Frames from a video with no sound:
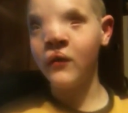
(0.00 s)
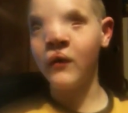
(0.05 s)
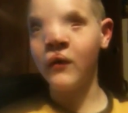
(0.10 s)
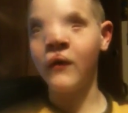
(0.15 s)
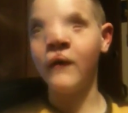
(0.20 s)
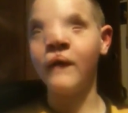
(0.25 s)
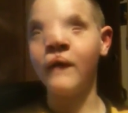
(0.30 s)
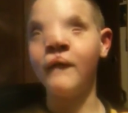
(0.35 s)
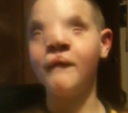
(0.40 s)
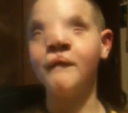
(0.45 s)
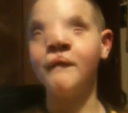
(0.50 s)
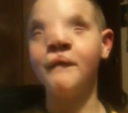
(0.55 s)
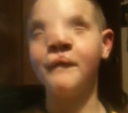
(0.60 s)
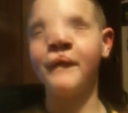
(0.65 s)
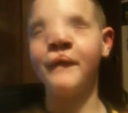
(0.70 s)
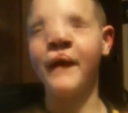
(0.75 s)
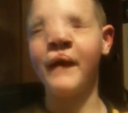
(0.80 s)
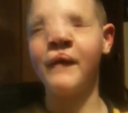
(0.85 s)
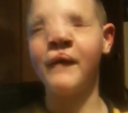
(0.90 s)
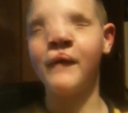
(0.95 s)
Um,
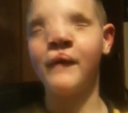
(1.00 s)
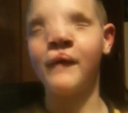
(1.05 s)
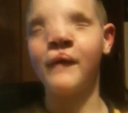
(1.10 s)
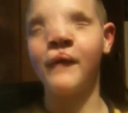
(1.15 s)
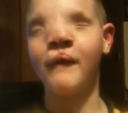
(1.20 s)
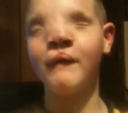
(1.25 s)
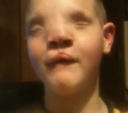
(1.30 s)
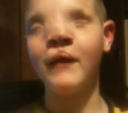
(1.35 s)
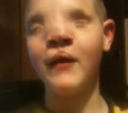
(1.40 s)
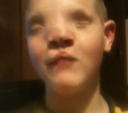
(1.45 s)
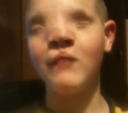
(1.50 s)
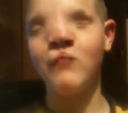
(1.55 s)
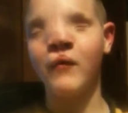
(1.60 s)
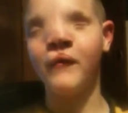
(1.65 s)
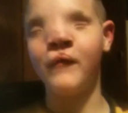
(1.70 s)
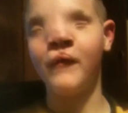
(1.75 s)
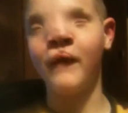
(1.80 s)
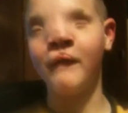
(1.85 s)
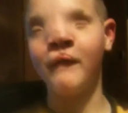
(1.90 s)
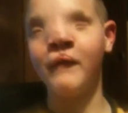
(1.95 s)
that's the main
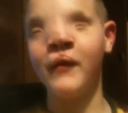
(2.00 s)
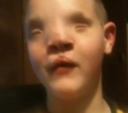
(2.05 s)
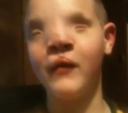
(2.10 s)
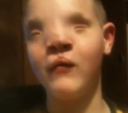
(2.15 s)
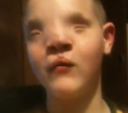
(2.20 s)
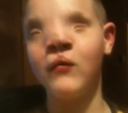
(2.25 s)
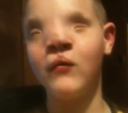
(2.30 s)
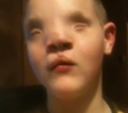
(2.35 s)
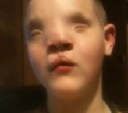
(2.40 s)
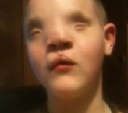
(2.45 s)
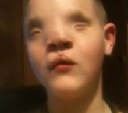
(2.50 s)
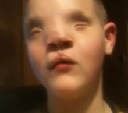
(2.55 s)
reason I'm here.